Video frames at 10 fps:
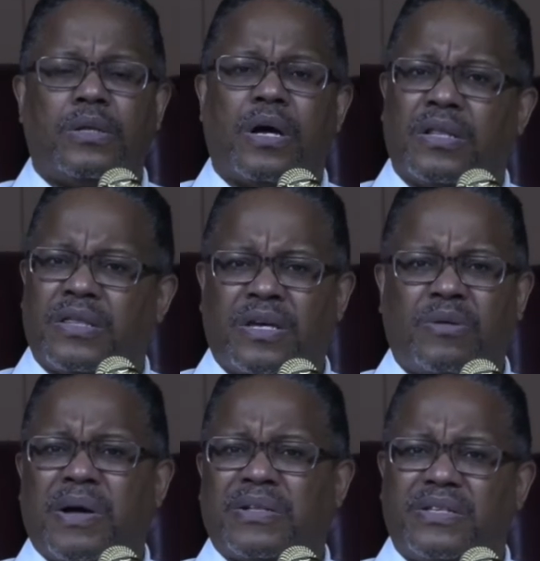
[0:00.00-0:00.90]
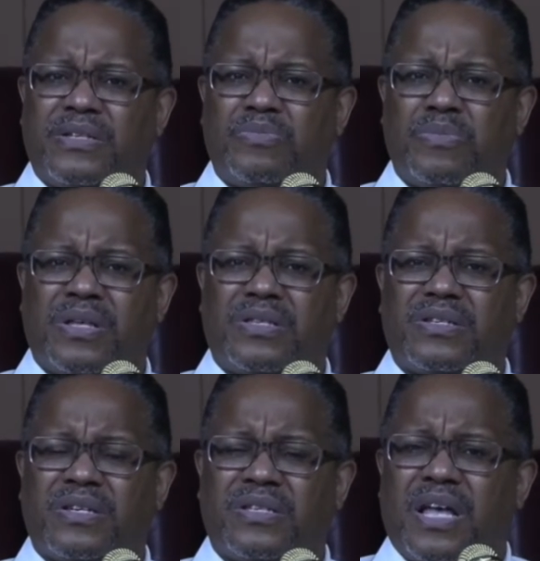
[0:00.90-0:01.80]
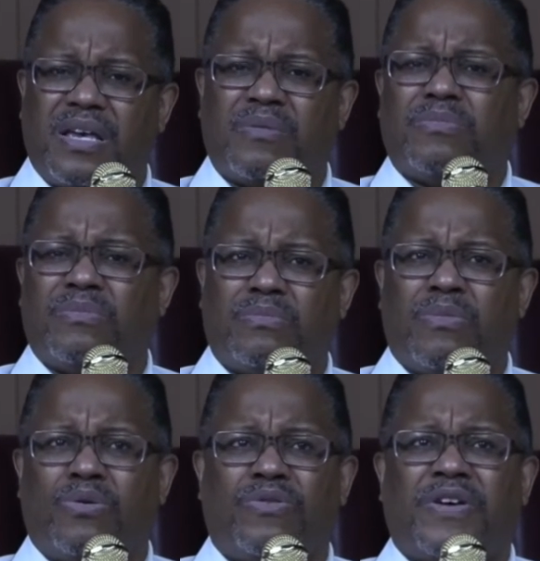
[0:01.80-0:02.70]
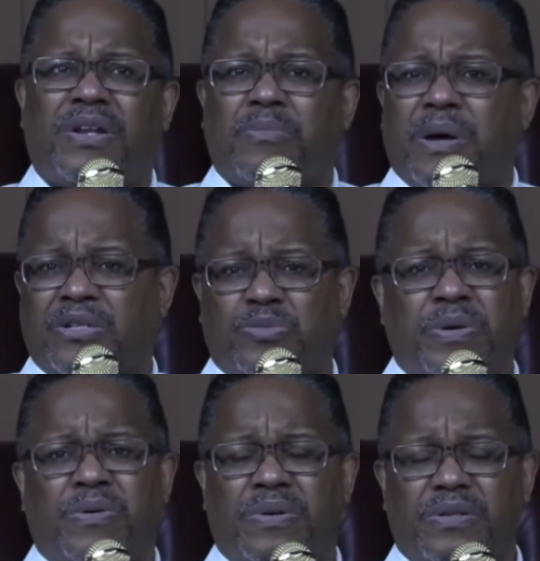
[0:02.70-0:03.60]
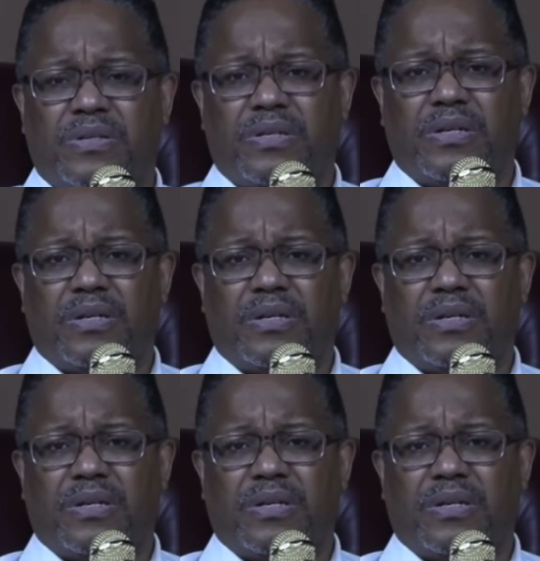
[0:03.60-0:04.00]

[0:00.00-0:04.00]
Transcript: the other thing about these myths is they get motivated by spirits.